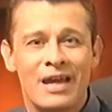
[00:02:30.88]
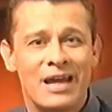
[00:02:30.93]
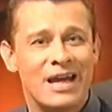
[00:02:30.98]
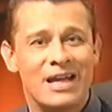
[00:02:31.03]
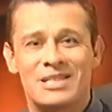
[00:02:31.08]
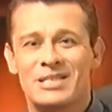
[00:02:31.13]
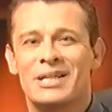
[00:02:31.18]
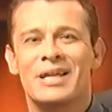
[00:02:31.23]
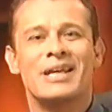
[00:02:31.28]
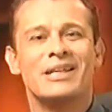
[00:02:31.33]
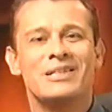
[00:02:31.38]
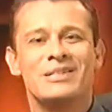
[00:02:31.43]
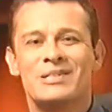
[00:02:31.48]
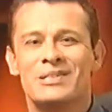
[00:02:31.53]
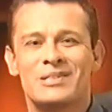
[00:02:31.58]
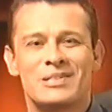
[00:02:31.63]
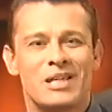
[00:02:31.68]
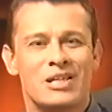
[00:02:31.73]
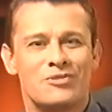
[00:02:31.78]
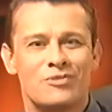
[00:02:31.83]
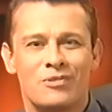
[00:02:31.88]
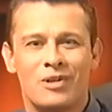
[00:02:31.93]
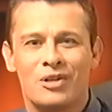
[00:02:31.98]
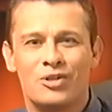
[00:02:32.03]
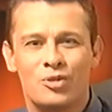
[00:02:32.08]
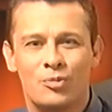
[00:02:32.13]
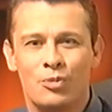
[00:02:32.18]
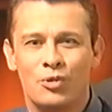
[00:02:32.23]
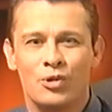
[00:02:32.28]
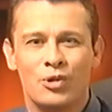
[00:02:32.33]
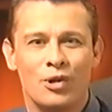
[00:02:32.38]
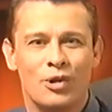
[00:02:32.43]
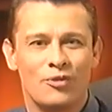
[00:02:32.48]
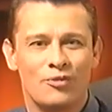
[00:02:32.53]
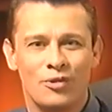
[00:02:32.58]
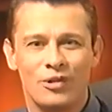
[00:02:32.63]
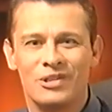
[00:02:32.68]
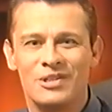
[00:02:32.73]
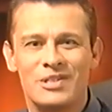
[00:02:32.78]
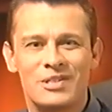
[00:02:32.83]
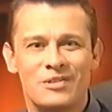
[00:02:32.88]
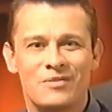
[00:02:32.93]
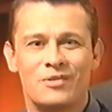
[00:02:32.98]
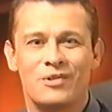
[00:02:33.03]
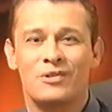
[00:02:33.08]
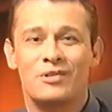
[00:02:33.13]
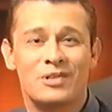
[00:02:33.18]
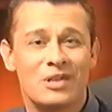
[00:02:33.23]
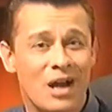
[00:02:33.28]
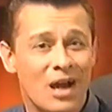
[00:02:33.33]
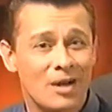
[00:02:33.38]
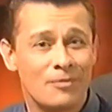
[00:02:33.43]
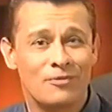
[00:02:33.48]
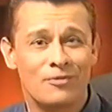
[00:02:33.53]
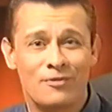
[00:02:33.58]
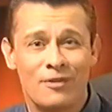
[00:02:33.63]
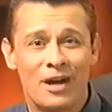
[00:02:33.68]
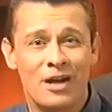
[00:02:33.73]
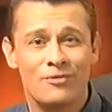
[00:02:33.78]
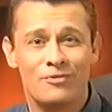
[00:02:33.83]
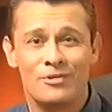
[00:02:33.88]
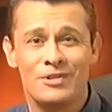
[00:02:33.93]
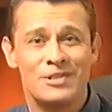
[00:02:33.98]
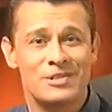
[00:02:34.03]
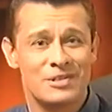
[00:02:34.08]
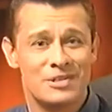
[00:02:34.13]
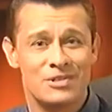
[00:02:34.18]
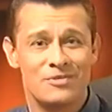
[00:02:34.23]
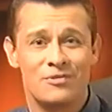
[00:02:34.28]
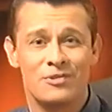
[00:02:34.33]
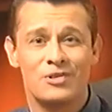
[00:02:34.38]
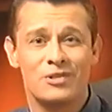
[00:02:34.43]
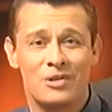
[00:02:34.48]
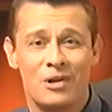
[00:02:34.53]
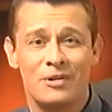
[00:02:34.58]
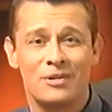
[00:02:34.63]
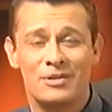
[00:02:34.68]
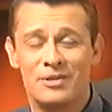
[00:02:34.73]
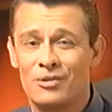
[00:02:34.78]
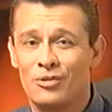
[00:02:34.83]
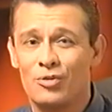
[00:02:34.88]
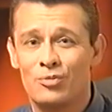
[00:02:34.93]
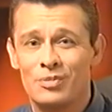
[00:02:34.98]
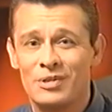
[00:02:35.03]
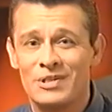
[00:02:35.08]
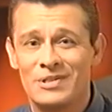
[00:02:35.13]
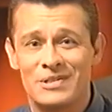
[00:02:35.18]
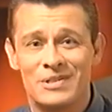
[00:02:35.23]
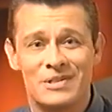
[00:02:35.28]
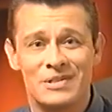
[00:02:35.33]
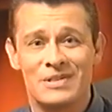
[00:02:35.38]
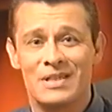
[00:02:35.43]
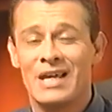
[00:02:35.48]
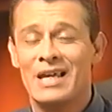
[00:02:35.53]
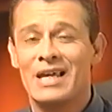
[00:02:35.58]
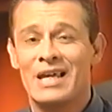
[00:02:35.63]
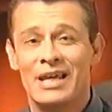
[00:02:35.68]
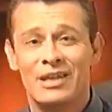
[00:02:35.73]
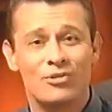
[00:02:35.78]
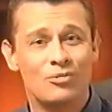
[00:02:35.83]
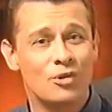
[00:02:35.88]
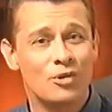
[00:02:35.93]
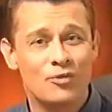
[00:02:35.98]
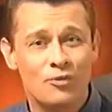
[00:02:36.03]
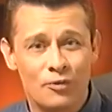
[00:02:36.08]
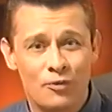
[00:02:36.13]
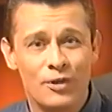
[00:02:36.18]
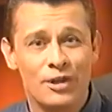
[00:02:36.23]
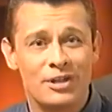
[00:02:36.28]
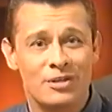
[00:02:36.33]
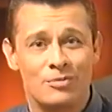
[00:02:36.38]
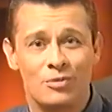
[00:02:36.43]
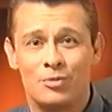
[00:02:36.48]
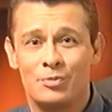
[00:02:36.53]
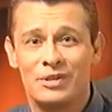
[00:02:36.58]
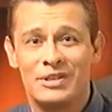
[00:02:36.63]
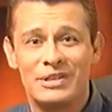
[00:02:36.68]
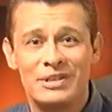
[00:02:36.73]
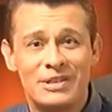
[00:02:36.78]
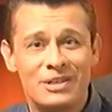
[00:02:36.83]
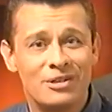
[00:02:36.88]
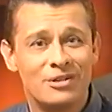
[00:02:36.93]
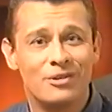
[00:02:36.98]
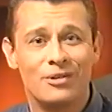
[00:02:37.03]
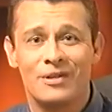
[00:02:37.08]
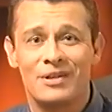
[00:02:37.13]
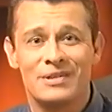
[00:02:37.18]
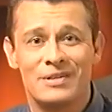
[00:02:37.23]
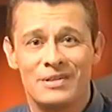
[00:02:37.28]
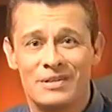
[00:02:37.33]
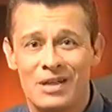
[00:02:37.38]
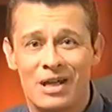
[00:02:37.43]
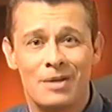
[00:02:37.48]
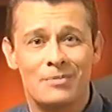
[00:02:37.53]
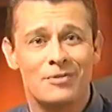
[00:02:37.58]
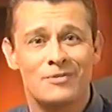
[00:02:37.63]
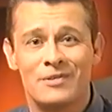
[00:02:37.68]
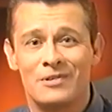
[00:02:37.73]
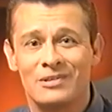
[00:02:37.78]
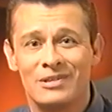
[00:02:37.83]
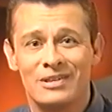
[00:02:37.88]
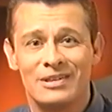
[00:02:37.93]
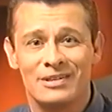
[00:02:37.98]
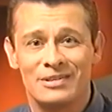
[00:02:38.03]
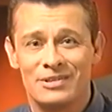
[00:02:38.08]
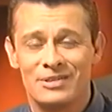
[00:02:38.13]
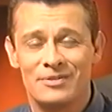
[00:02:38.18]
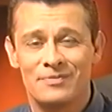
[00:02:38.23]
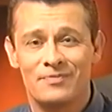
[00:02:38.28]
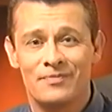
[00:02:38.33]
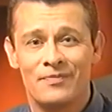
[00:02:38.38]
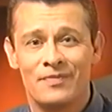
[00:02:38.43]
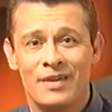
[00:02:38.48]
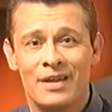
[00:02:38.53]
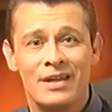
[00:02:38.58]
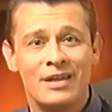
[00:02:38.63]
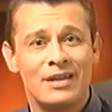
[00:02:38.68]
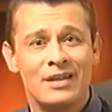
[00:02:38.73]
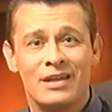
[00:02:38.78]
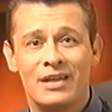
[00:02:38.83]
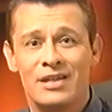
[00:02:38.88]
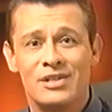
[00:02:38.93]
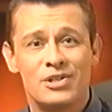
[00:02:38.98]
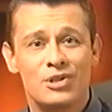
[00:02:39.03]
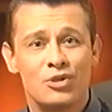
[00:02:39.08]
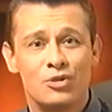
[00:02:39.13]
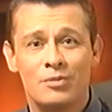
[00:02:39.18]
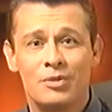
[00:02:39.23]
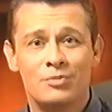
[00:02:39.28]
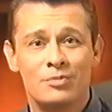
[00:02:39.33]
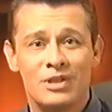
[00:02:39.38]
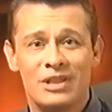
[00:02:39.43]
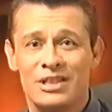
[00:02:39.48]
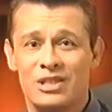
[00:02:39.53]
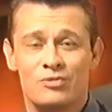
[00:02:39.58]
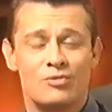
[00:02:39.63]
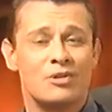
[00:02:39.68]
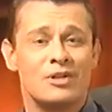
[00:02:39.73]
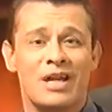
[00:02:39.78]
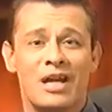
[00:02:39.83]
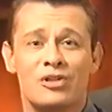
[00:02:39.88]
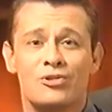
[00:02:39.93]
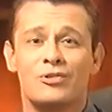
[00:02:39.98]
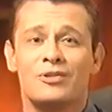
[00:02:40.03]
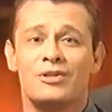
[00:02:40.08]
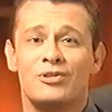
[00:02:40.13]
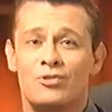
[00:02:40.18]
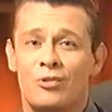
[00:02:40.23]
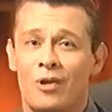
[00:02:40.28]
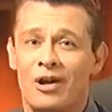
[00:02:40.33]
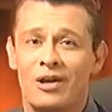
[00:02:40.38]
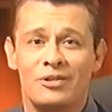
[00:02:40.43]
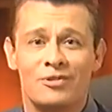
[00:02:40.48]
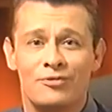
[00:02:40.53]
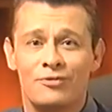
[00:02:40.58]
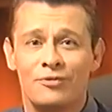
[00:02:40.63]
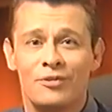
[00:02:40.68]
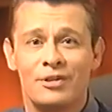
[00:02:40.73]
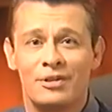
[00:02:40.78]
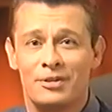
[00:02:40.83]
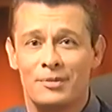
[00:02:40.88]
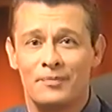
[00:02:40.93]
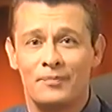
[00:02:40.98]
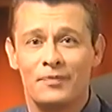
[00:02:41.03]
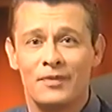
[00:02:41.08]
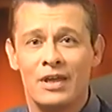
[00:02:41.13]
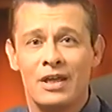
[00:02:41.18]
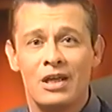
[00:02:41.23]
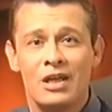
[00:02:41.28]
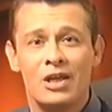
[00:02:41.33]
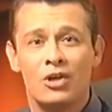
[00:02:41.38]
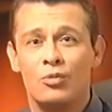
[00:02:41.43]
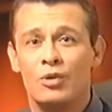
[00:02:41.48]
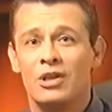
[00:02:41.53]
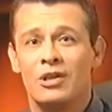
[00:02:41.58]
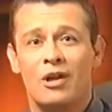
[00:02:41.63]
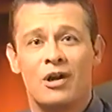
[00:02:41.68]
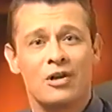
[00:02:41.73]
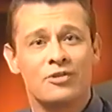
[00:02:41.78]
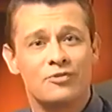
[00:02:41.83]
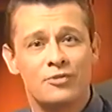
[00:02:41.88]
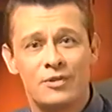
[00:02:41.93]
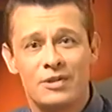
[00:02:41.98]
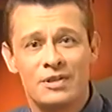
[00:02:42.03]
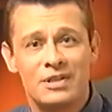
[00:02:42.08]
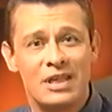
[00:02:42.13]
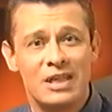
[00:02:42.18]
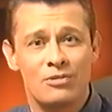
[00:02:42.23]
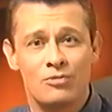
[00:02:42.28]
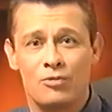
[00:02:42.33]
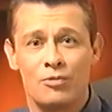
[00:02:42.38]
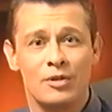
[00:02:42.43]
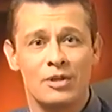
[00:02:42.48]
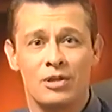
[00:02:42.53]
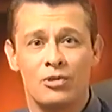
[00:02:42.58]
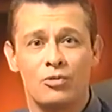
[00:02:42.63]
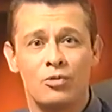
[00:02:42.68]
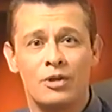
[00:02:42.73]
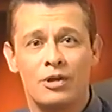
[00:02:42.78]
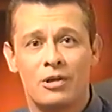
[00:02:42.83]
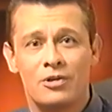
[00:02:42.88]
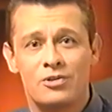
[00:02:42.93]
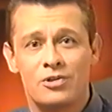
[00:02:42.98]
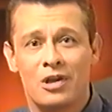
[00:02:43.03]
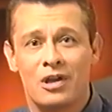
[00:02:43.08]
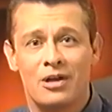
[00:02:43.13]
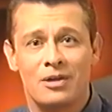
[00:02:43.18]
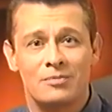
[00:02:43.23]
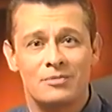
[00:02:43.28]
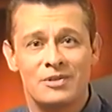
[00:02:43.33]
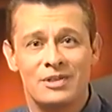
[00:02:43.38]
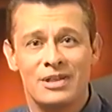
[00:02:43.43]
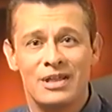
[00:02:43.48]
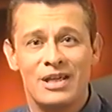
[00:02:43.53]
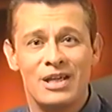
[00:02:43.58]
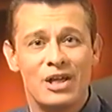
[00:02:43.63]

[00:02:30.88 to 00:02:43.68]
Ask any successful entrepreneur for a list of their top 5 reasons for starting their own business, and the word freedom will be near or at the top of their list. As human beings, we're naturally drawn to freedom. We long for the day when we can quit our jobs.